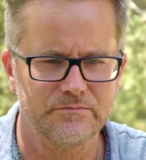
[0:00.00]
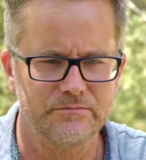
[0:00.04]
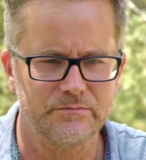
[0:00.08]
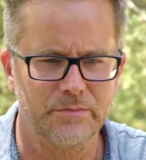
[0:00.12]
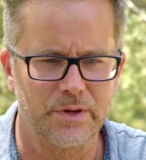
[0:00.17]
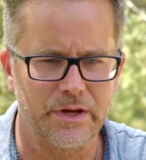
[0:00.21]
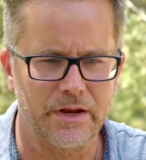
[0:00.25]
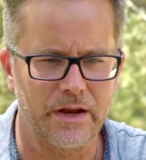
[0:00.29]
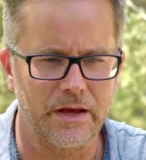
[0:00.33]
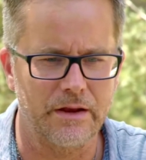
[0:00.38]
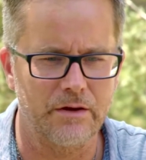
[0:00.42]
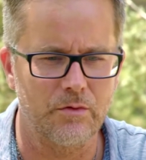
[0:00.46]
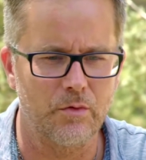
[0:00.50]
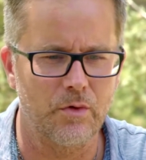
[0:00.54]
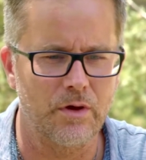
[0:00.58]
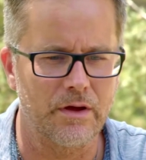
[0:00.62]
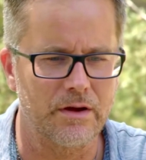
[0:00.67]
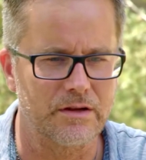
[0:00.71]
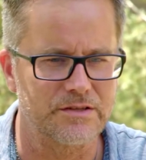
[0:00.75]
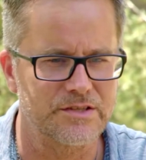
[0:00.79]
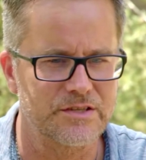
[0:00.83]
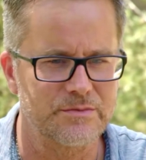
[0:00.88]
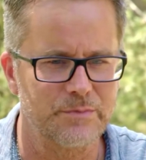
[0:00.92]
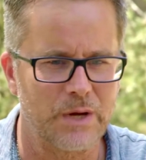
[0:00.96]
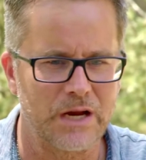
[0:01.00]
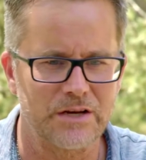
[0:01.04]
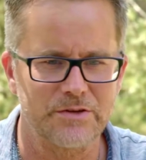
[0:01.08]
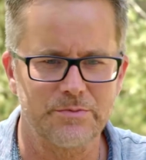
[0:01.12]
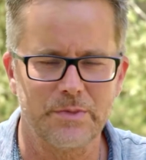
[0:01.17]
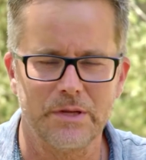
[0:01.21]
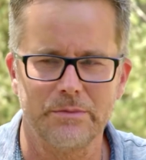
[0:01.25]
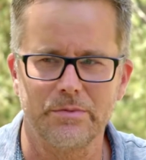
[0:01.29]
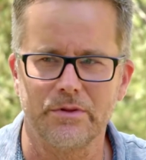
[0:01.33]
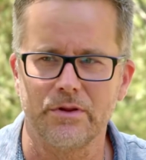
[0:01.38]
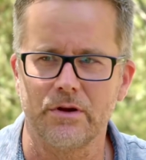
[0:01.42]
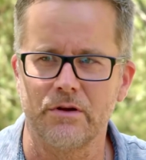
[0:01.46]
But I don't want to smash
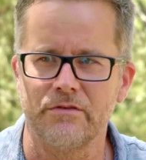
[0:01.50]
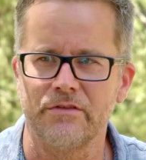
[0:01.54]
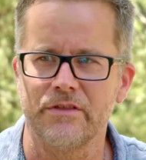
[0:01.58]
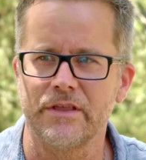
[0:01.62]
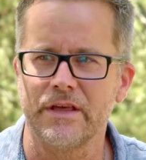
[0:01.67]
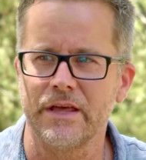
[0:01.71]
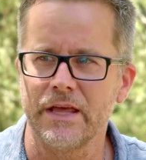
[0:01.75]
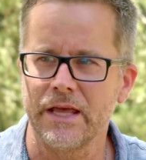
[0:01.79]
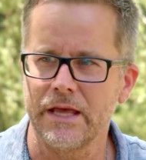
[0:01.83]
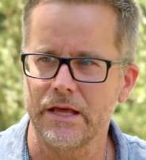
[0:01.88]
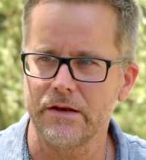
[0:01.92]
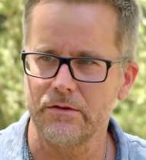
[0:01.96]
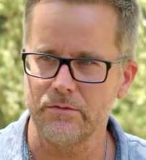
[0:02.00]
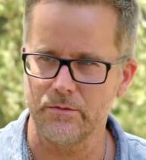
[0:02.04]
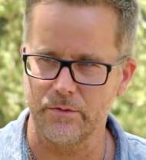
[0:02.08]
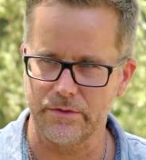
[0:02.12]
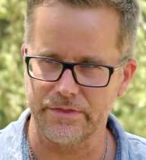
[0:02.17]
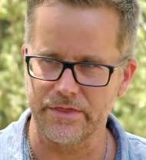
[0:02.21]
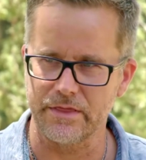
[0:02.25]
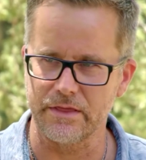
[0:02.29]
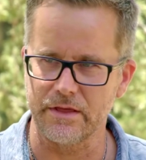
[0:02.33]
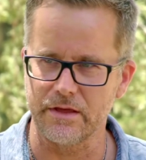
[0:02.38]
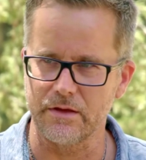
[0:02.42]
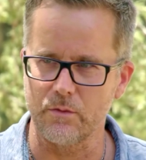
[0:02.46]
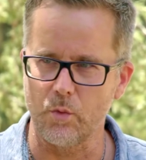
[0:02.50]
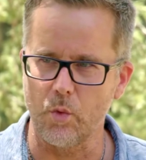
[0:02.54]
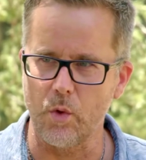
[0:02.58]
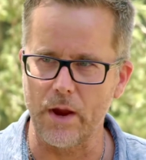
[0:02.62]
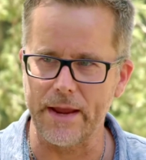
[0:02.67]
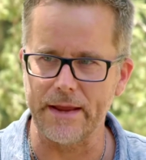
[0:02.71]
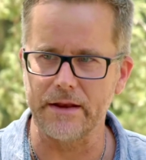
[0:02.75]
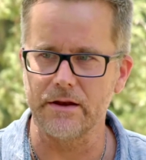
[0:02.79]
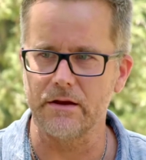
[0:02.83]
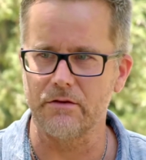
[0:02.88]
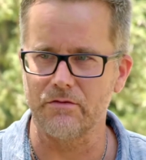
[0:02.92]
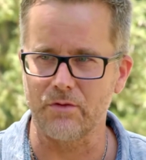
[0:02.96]
people over the head with the
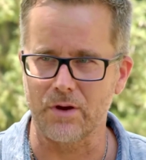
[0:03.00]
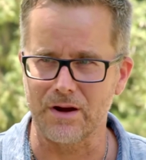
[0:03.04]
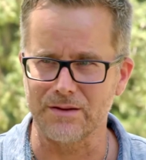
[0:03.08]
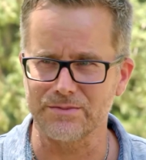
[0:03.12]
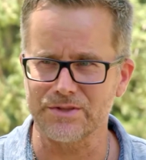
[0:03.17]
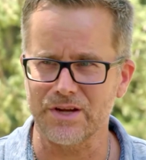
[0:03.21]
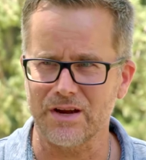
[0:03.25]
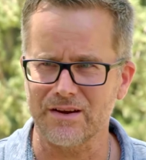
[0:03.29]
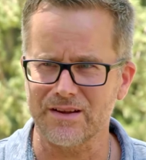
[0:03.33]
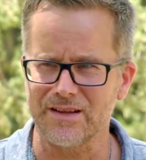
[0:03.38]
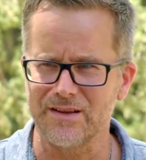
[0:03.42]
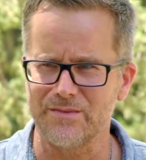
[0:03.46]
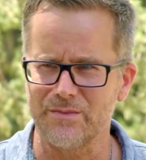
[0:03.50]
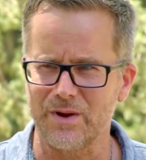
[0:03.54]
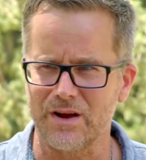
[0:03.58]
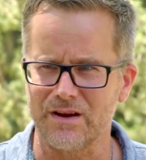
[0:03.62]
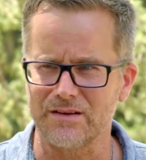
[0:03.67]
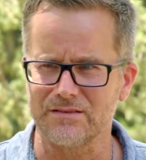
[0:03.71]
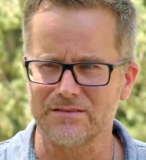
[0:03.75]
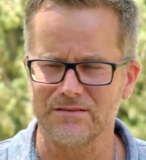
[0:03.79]
weight of what I'm talking about.